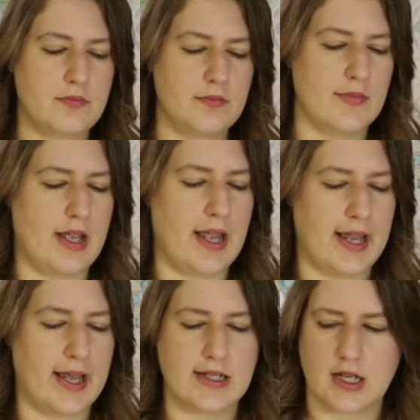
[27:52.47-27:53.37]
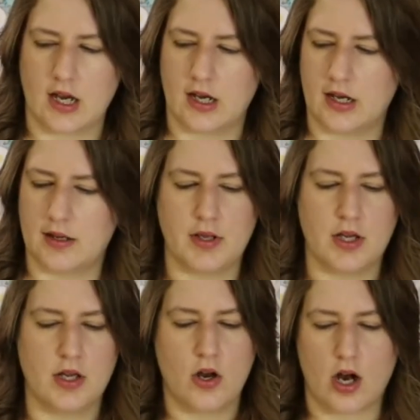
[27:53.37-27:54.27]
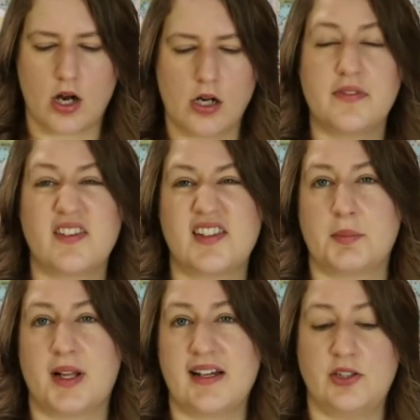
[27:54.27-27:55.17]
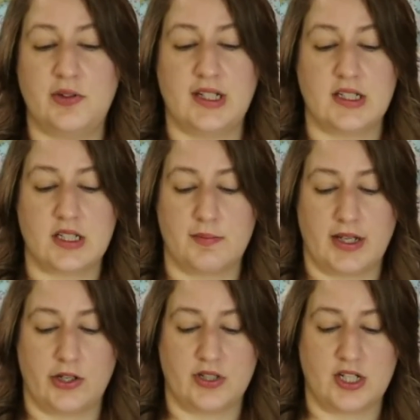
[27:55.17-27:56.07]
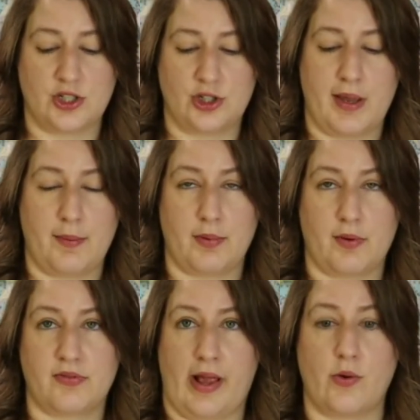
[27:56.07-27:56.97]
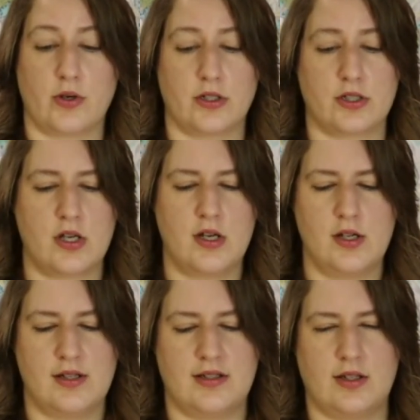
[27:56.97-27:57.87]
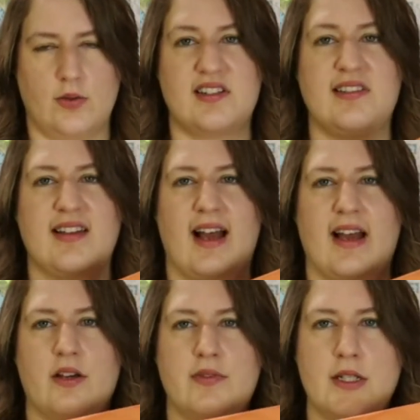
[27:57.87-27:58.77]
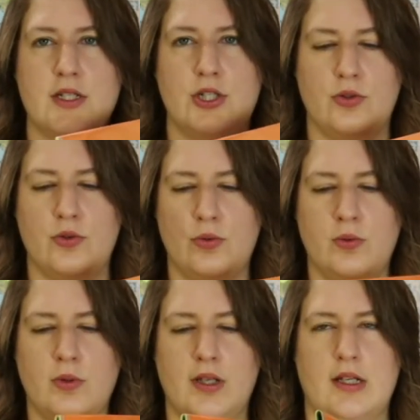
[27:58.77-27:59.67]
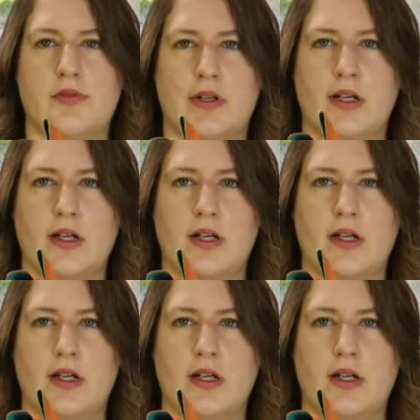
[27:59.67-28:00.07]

And all the supplies you need to make your tissue paper flowers. So a stack of tissue in different